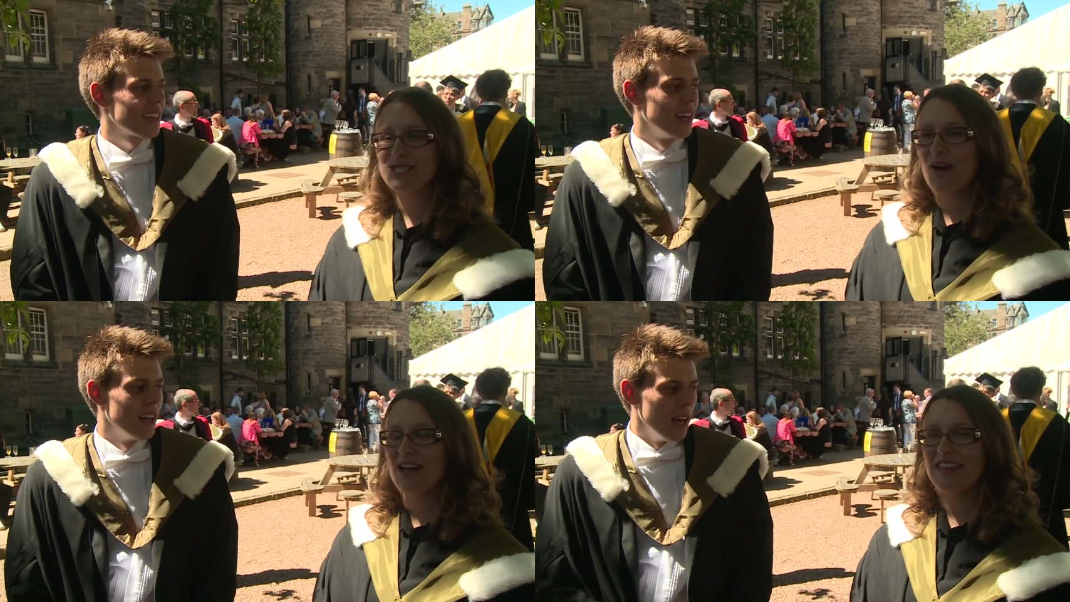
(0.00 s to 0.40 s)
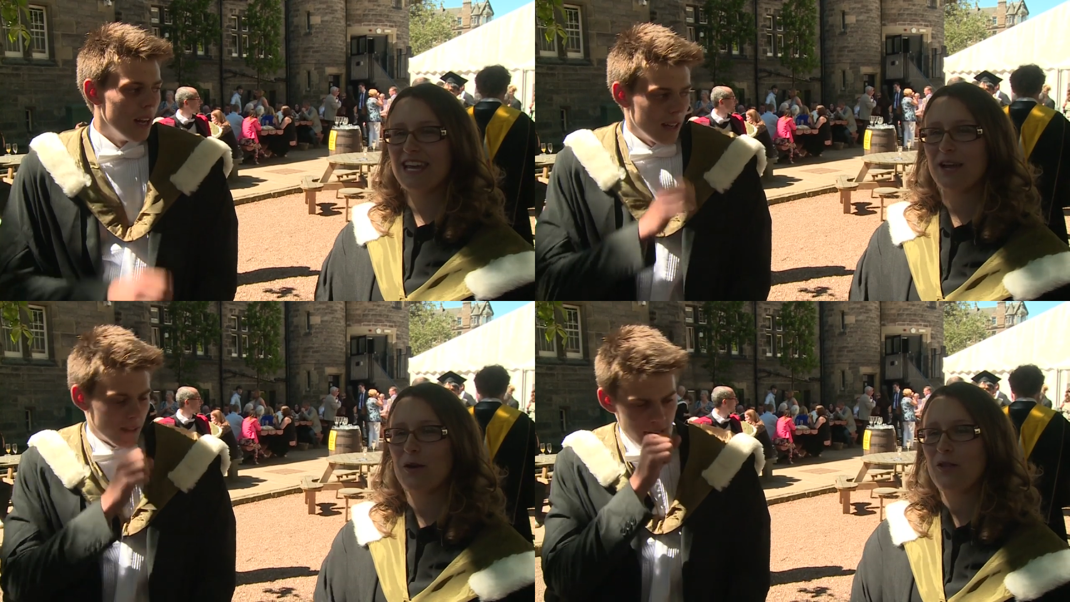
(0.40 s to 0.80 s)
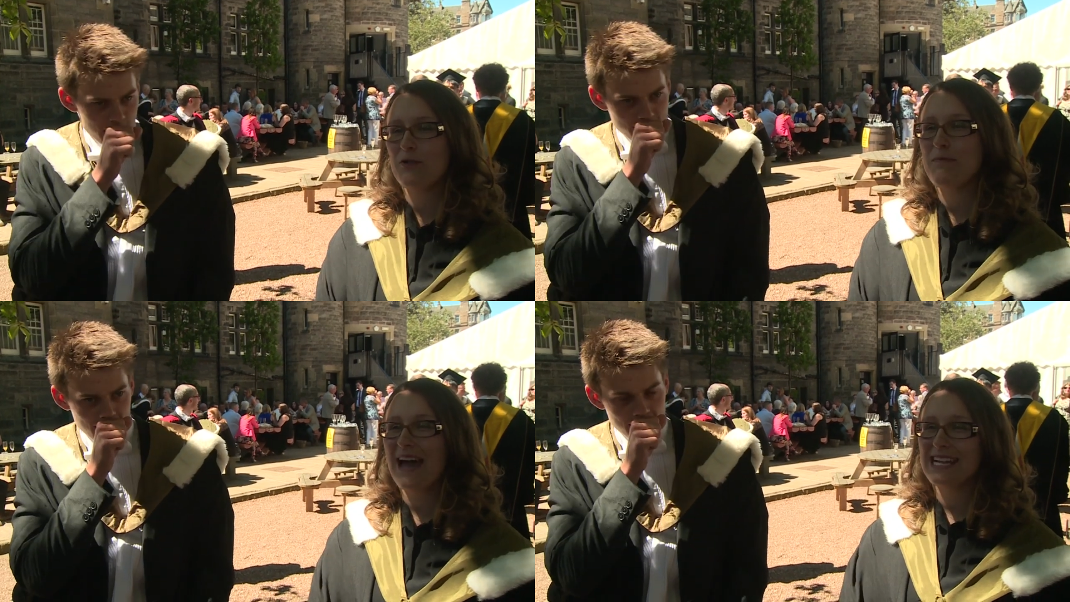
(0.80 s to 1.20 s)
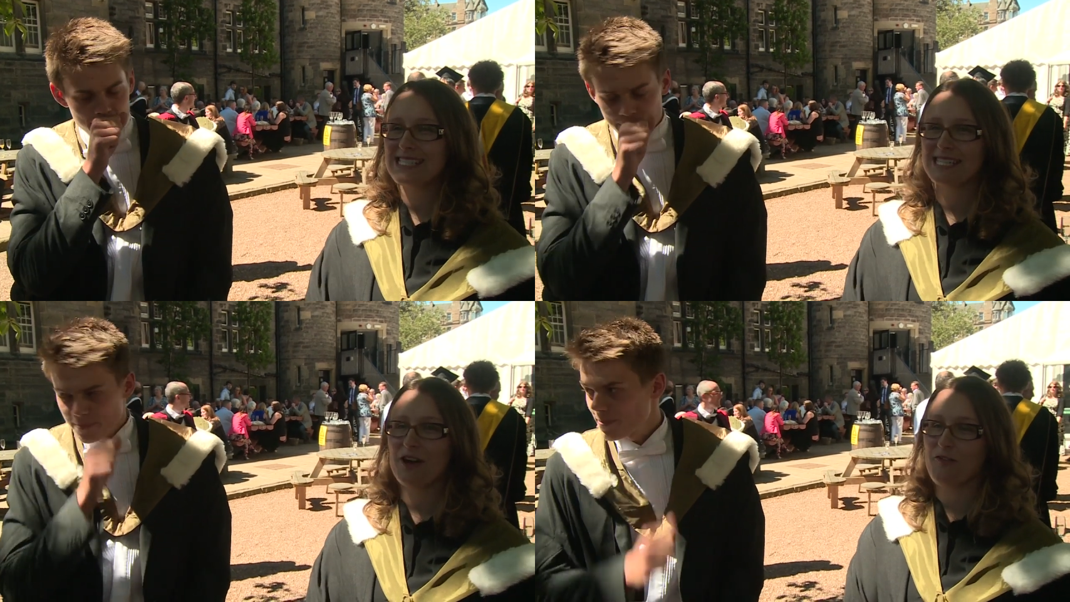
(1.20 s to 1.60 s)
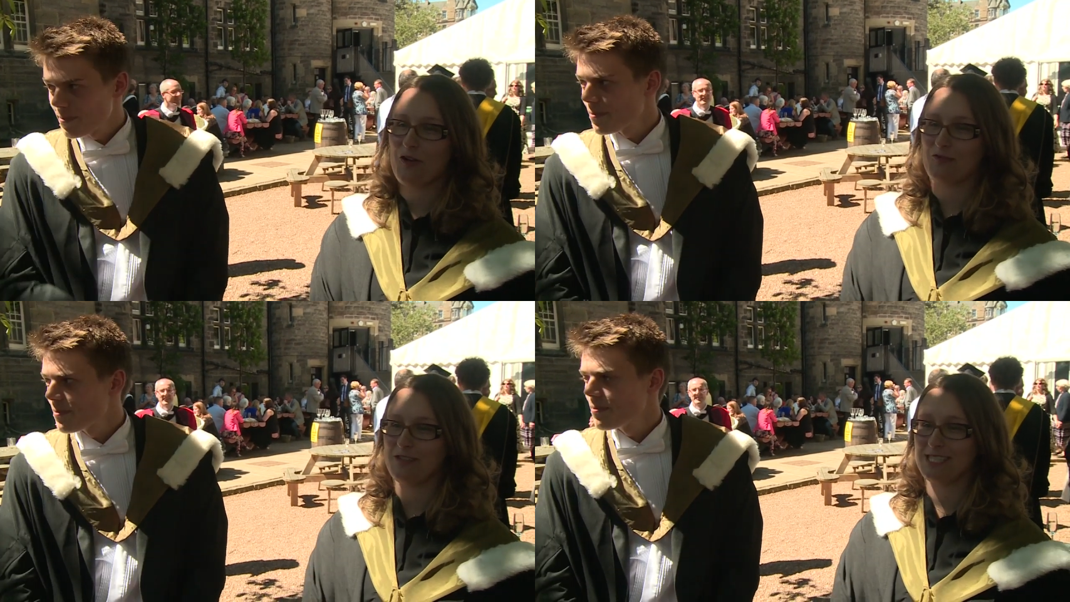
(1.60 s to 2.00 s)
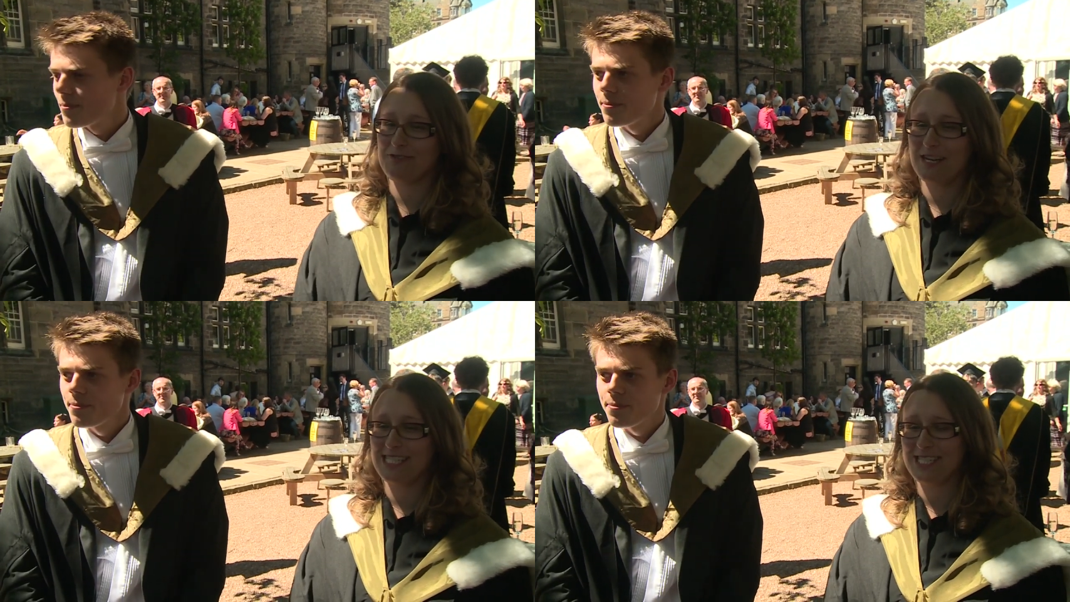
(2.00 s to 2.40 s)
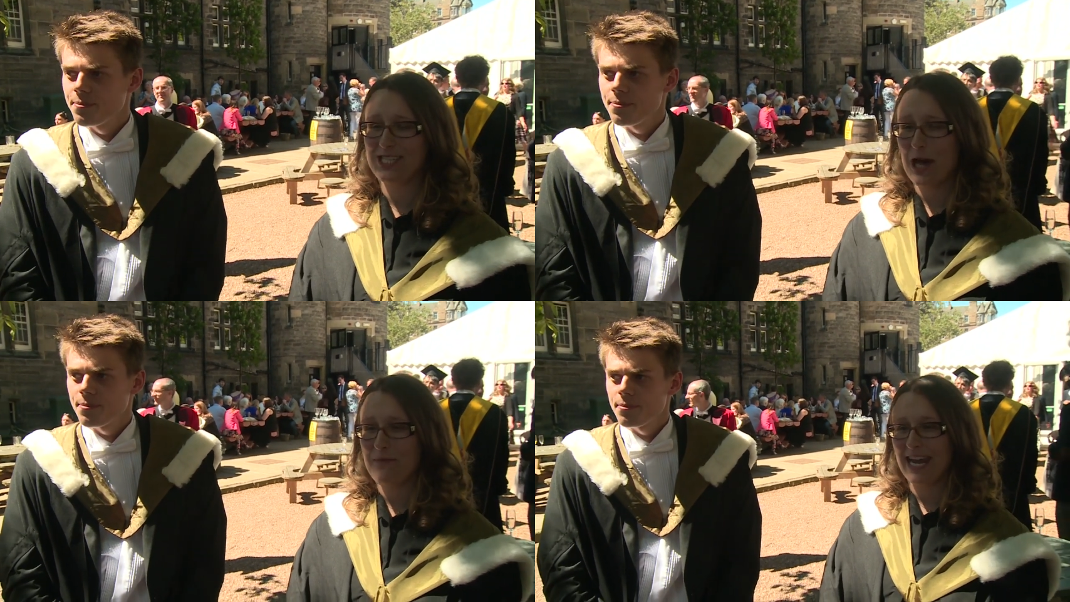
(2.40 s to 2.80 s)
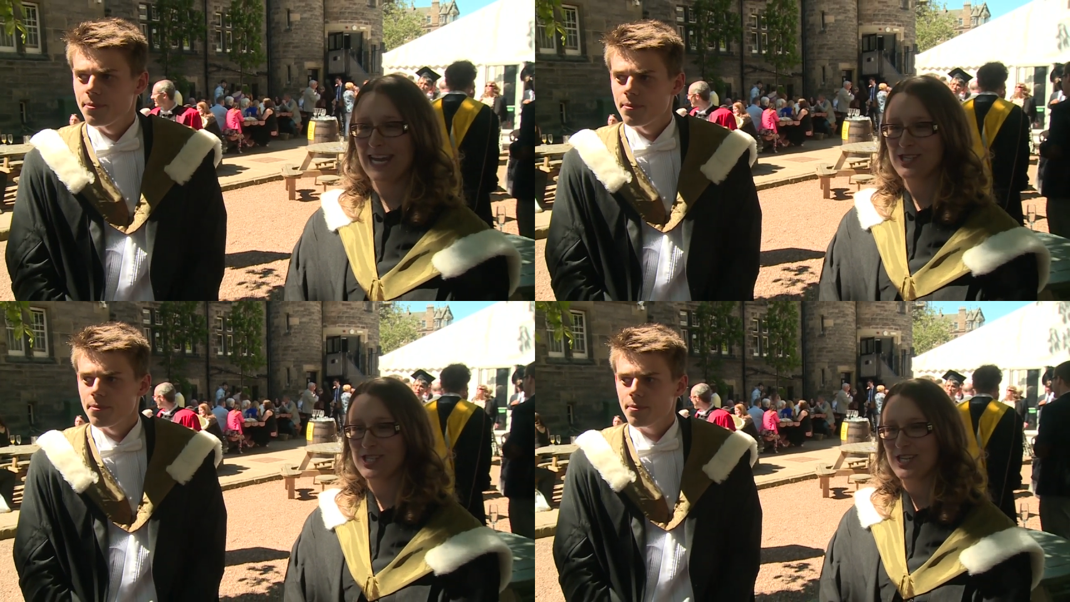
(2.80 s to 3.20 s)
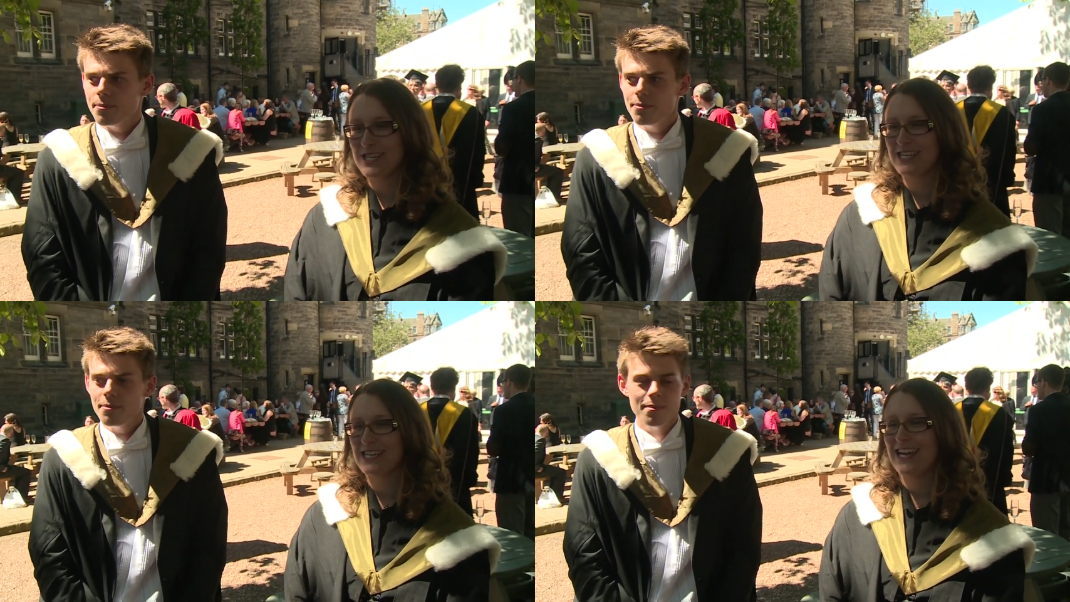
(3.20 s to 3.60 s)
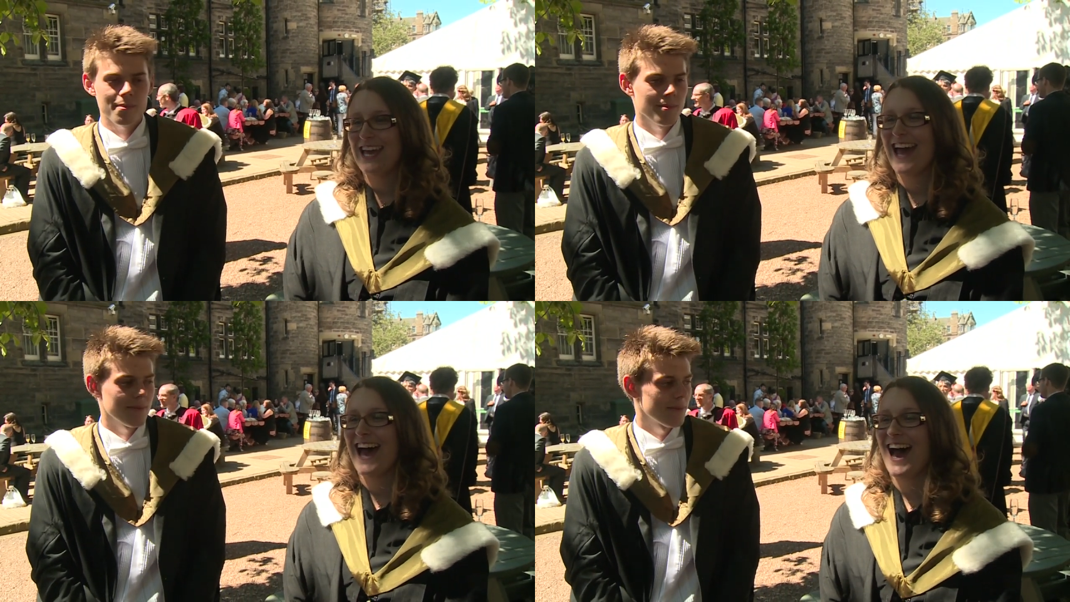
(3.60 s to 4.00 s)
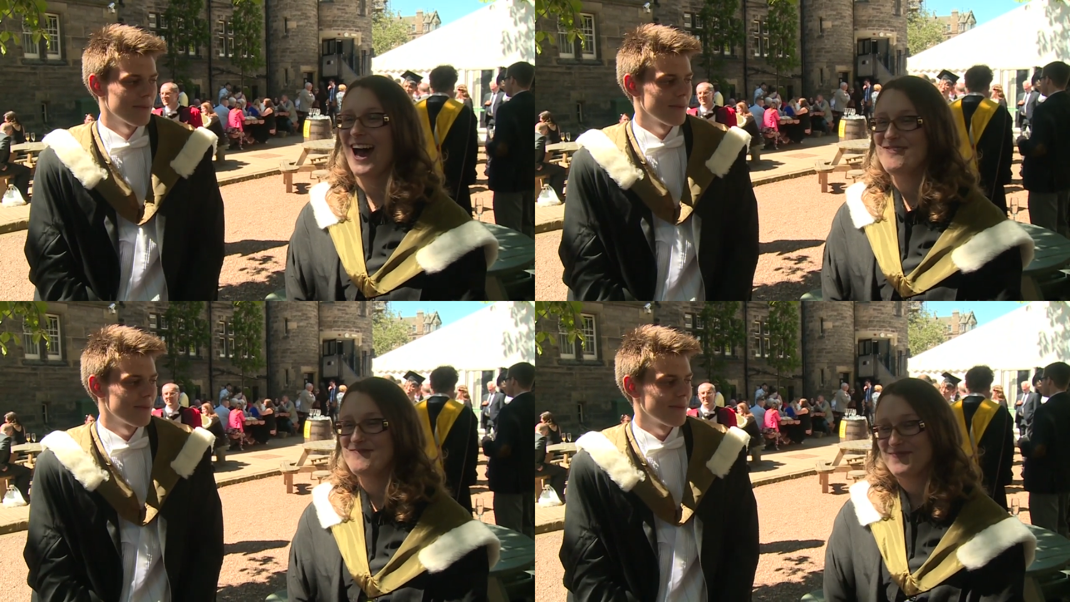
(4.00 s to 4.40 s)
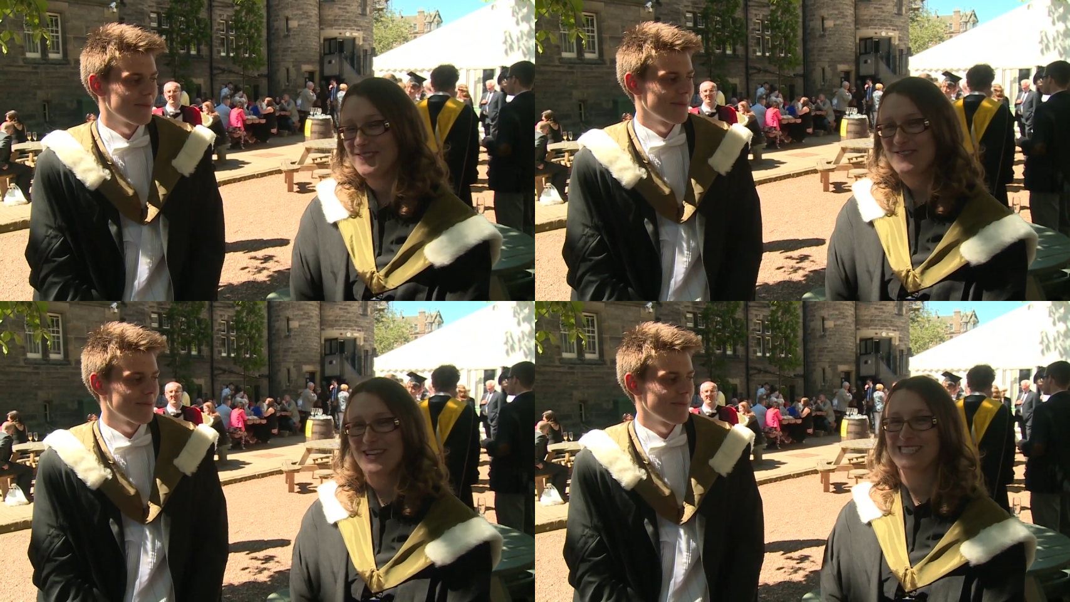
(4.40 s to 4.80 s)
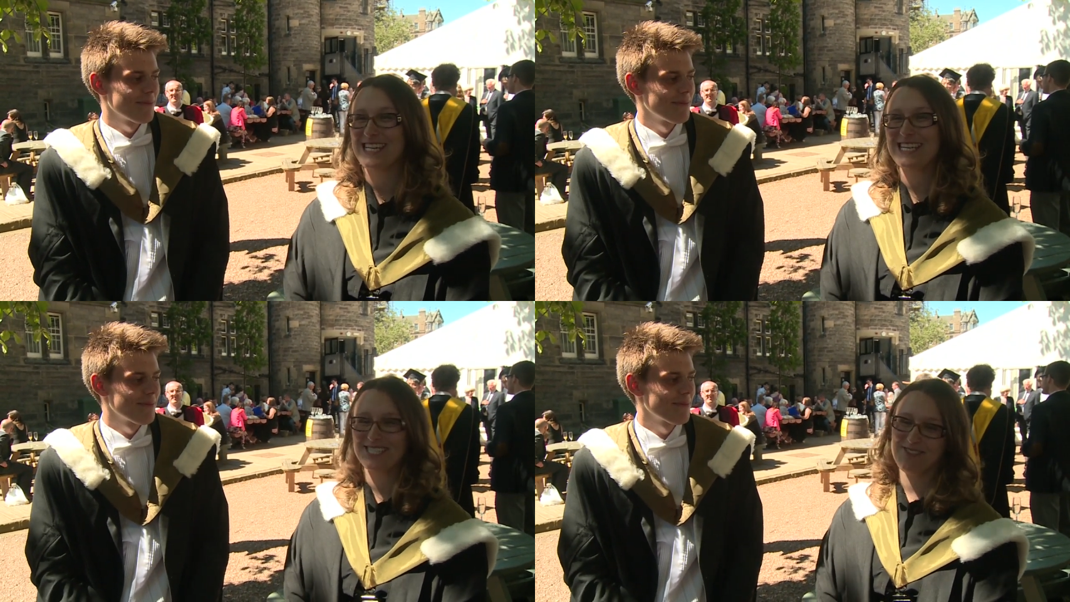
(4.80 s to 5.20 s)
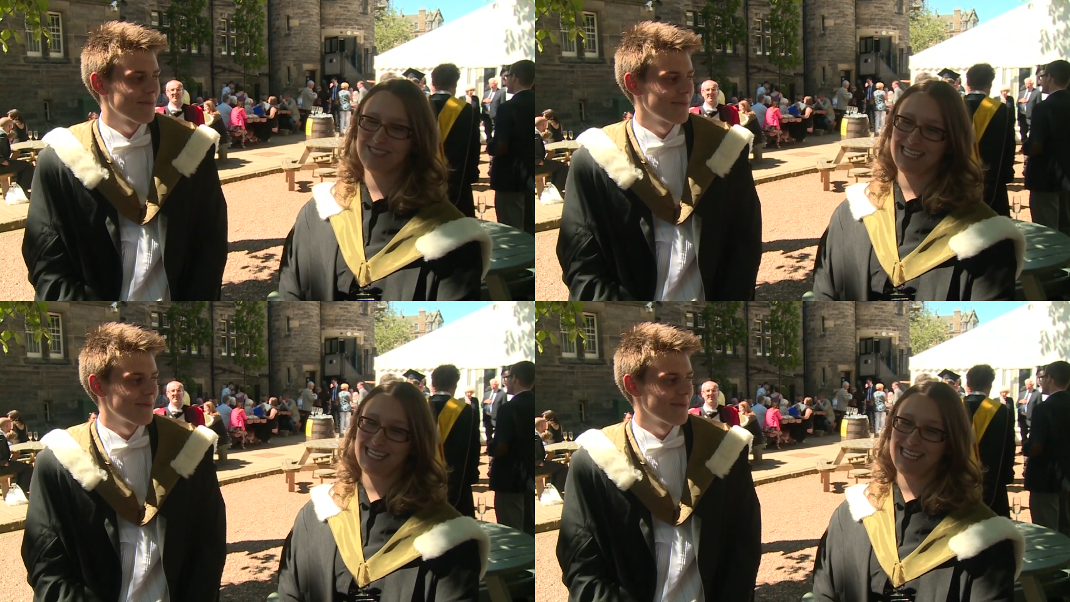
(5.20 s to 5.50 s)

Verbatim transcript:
Speaker 1: so I think the main skill I've got from this degree is determination because um, it isn't always